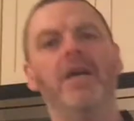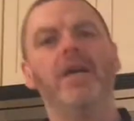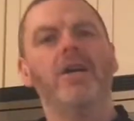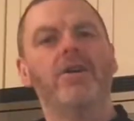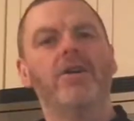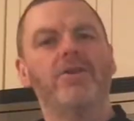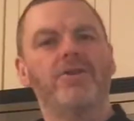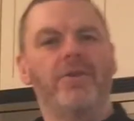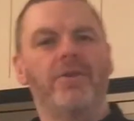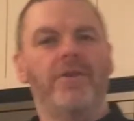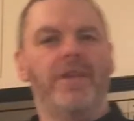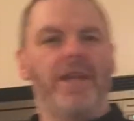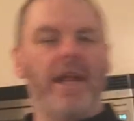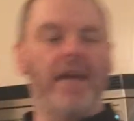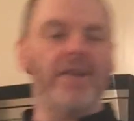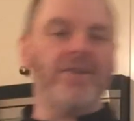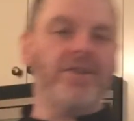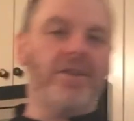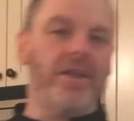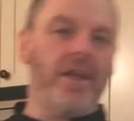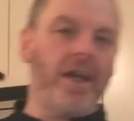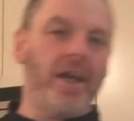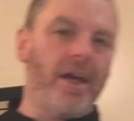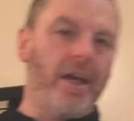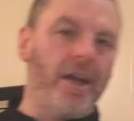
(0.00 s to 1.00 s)
So the next
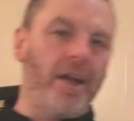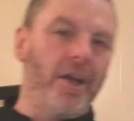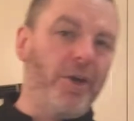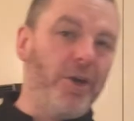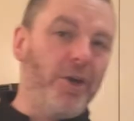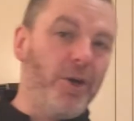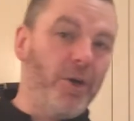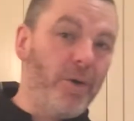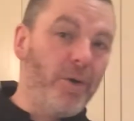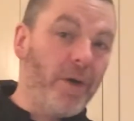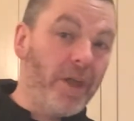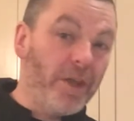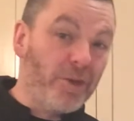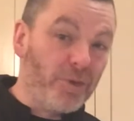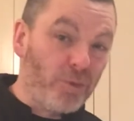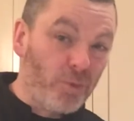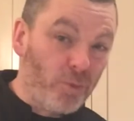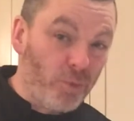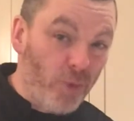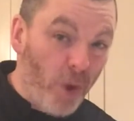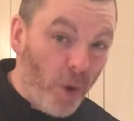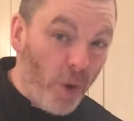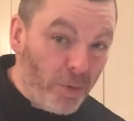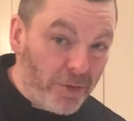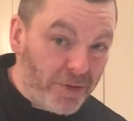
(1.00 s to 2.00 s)
thing I got to do is
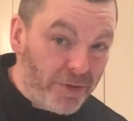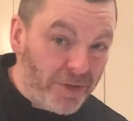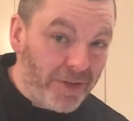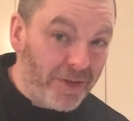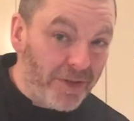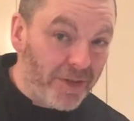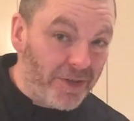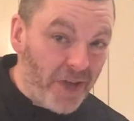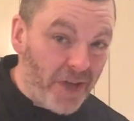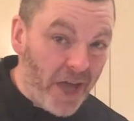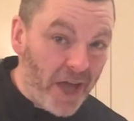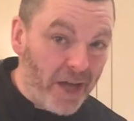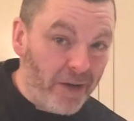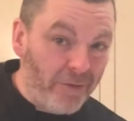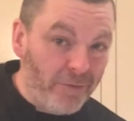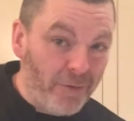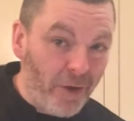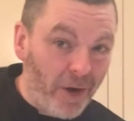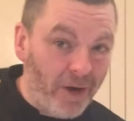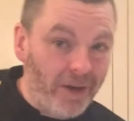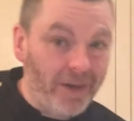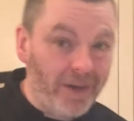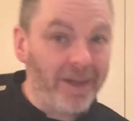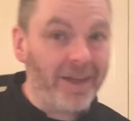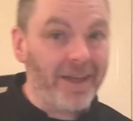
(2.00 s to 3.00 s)
roast this head of
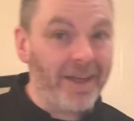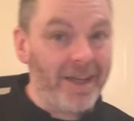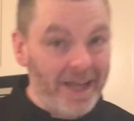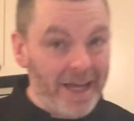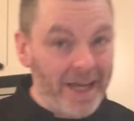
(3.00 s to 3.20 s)
garlic